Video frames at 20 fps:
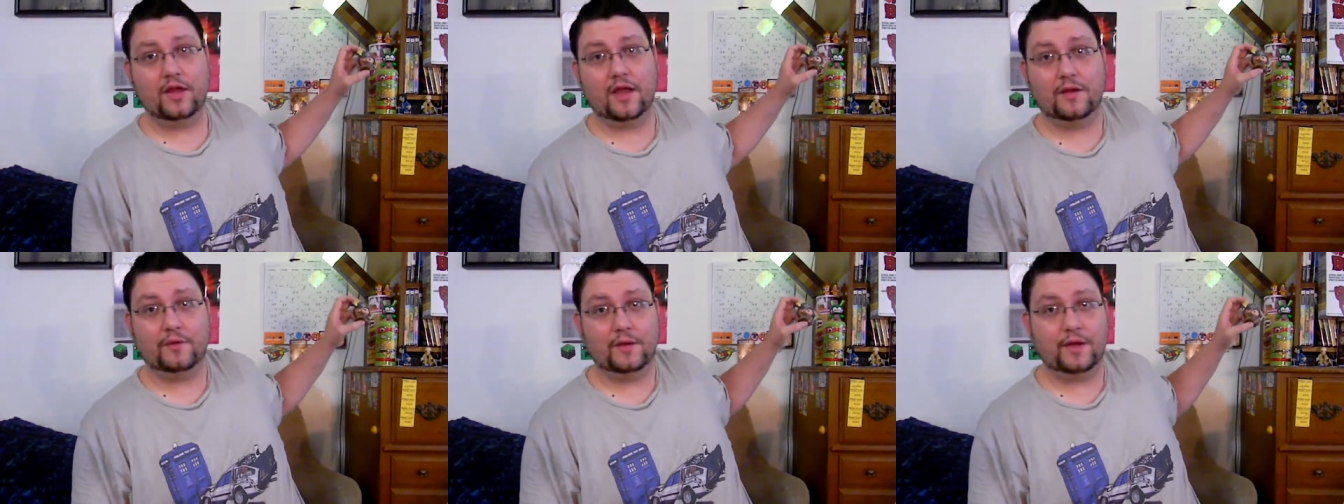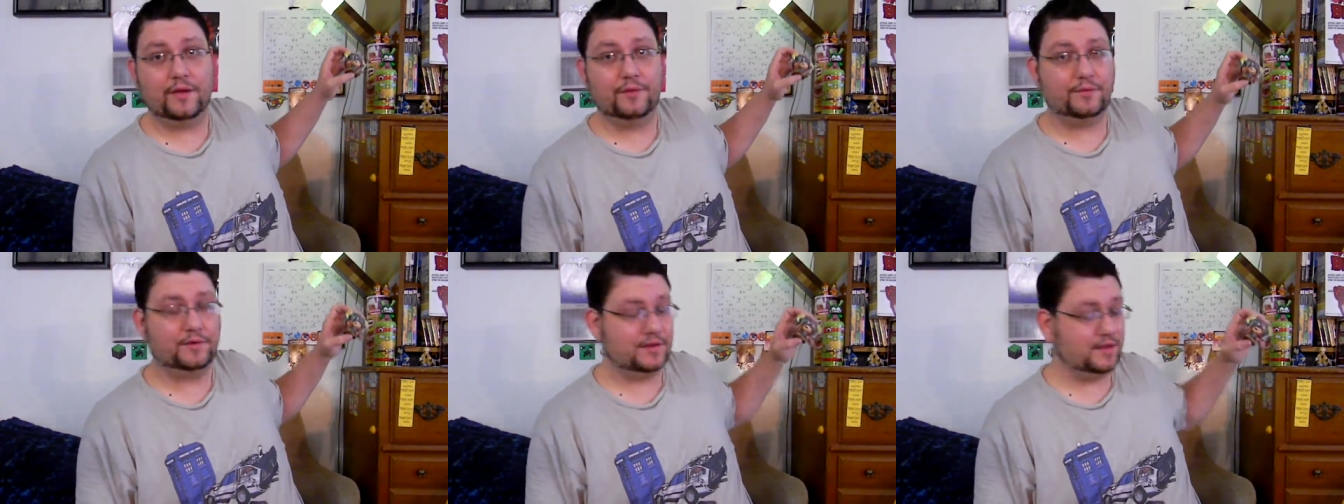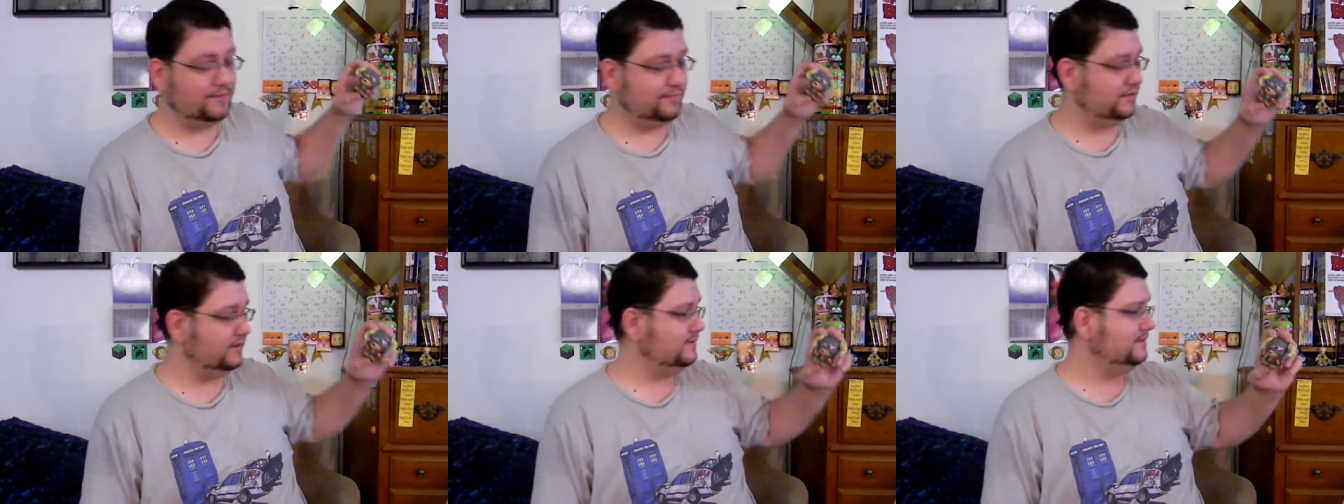I, I would
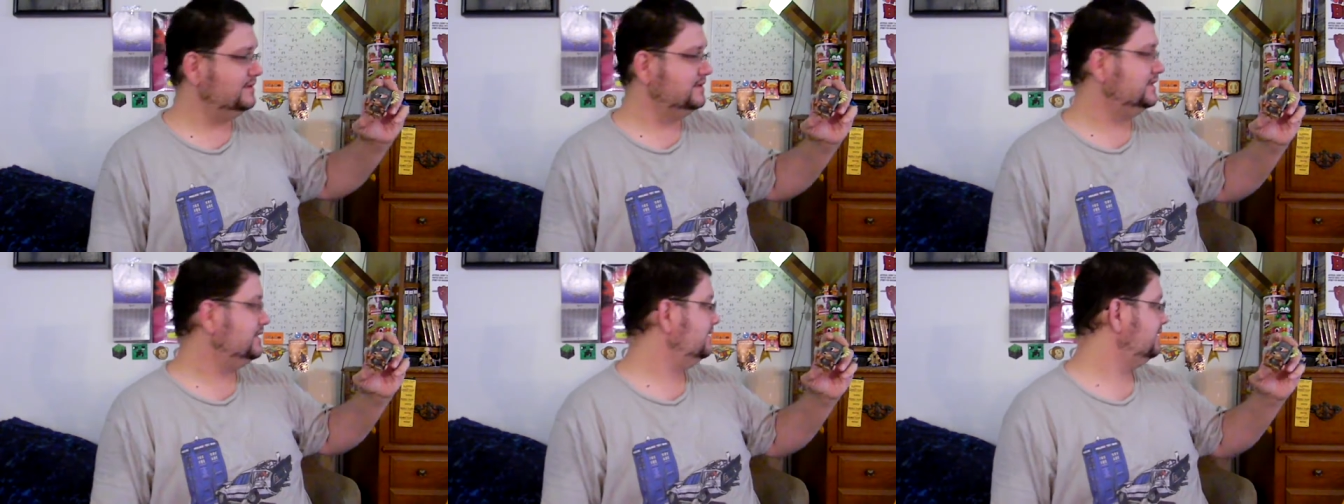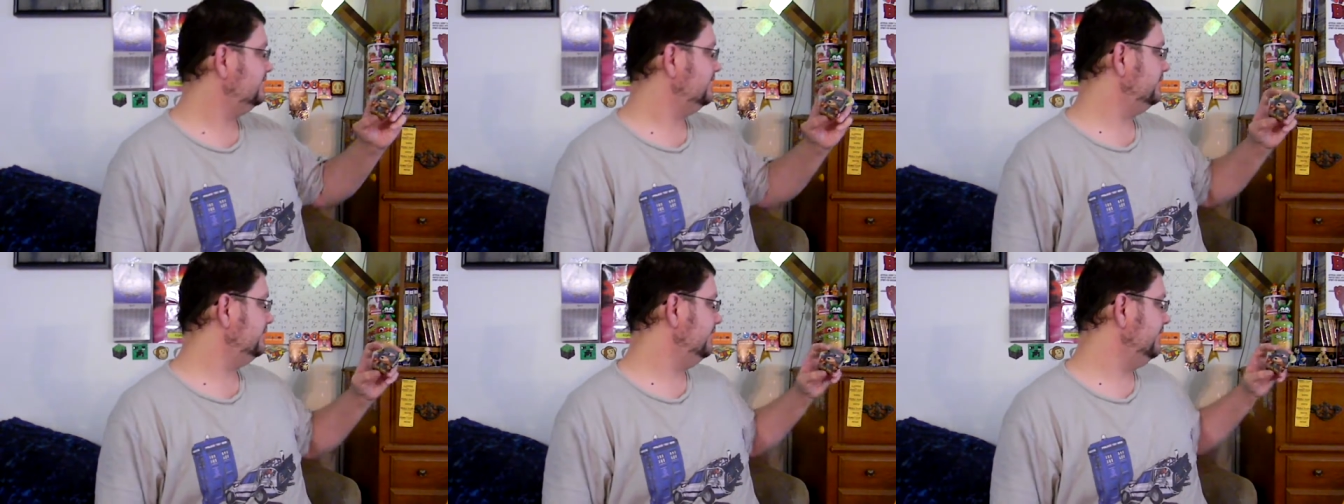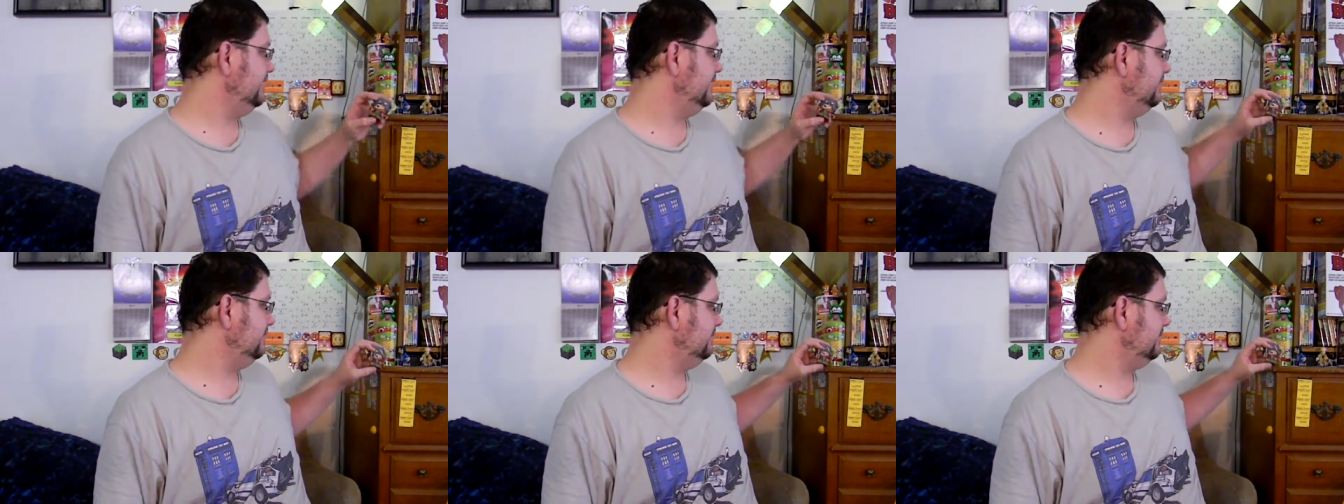definitely be sitting there
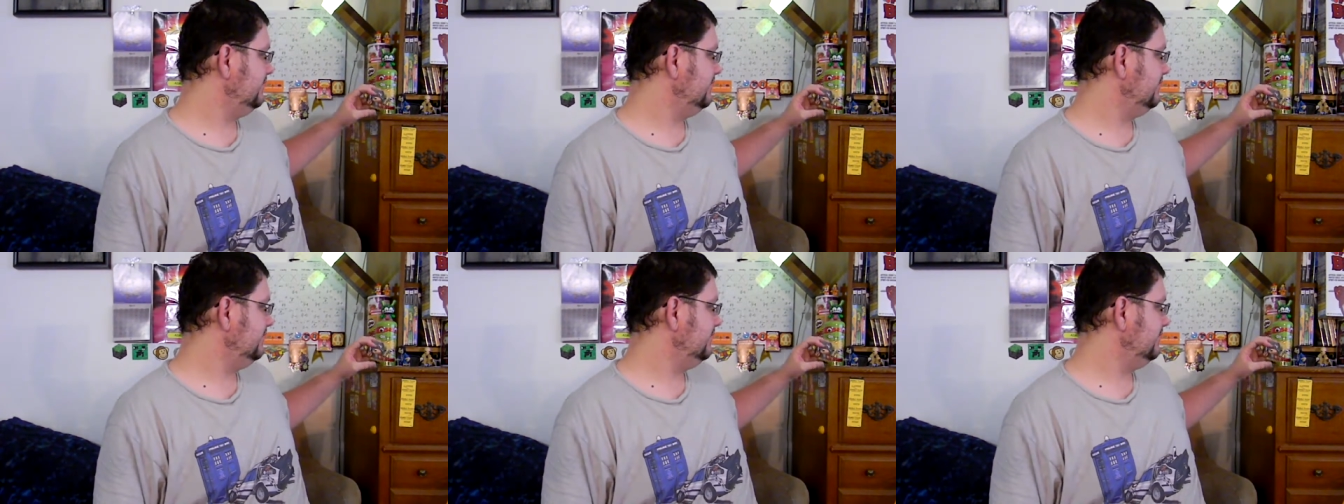right now.